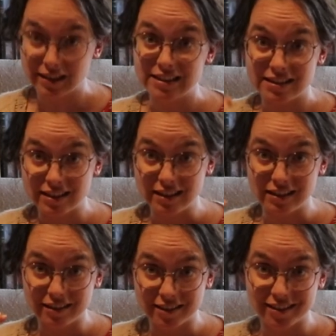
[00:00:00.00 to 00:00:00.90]
that's
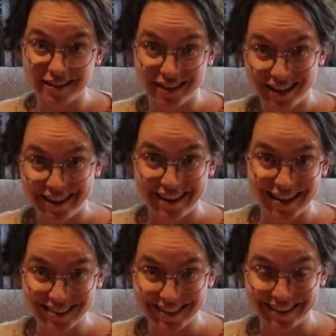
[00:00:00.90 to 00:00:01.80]
a, uh,
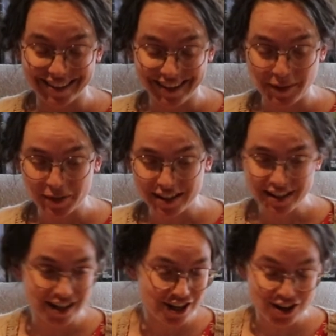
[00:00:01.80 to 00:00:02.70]
a little
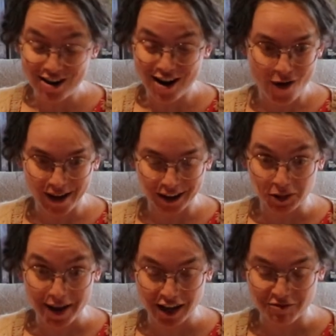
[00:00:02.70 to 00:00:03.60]
demon gnawing
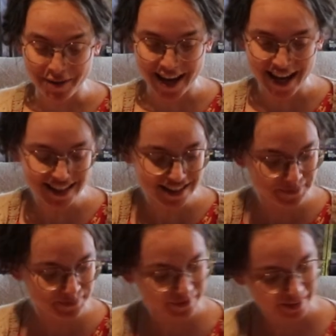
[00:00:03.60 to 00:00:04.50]
in the back of my head,